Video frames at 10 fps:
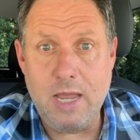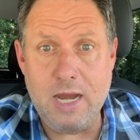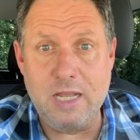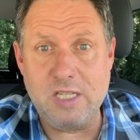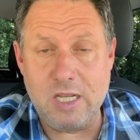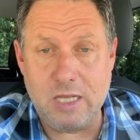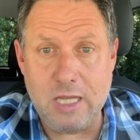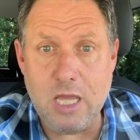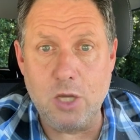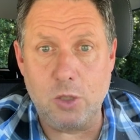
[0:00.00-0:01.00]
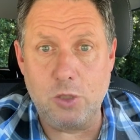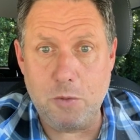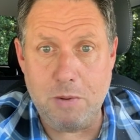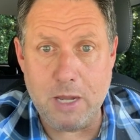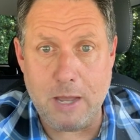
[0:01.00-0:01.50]
it is illegal
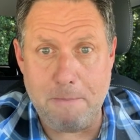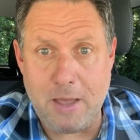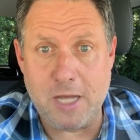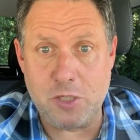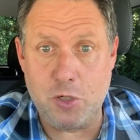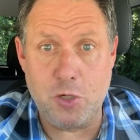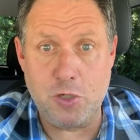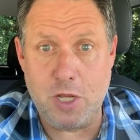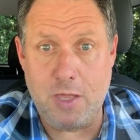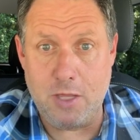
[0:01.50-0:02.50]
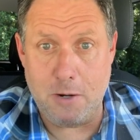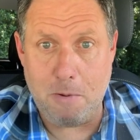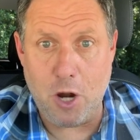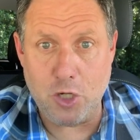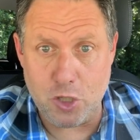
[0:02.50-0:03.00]
to pick up passengers in the
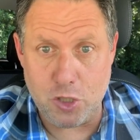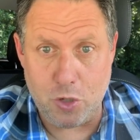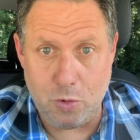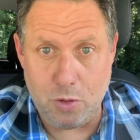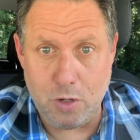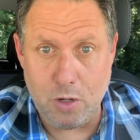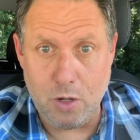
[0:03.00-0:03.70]
departure zone.